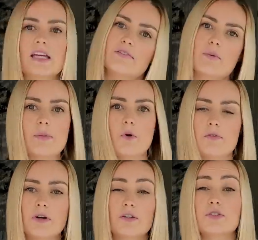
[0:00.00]
Even my
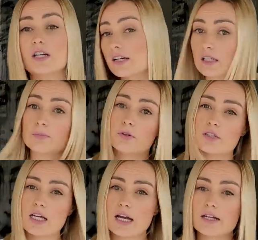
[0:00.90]
boyfriend, who studied computer
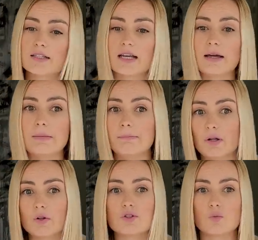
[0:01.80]
science and
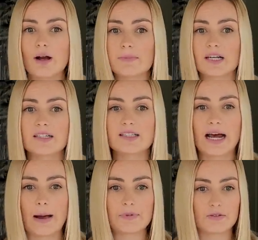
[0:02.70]
builds websites and
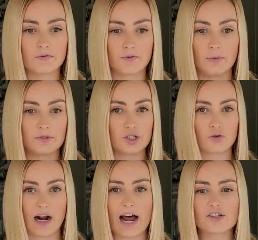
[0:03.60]
apps from
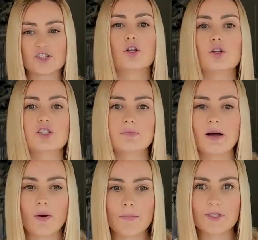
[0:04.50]
scratch, looked at
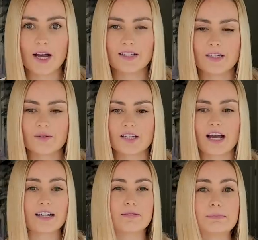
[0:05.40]
my website and he was
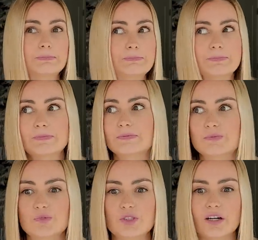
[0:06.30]
like,
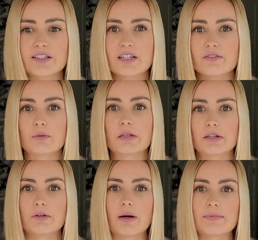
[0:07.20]
"You honestly have a really
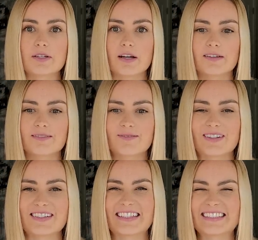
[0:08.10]
good website." I
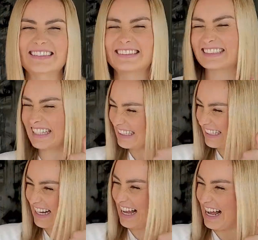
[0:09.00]
was like,
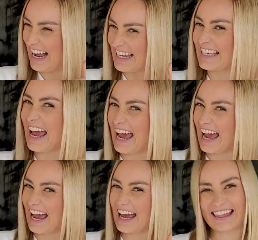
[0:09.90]
"Yes! Yeah!
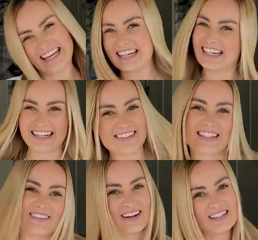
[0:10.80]
Thank you,
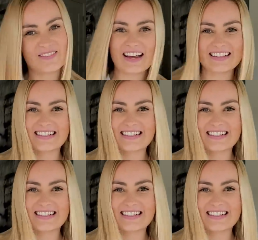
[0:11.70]
Squarespace!"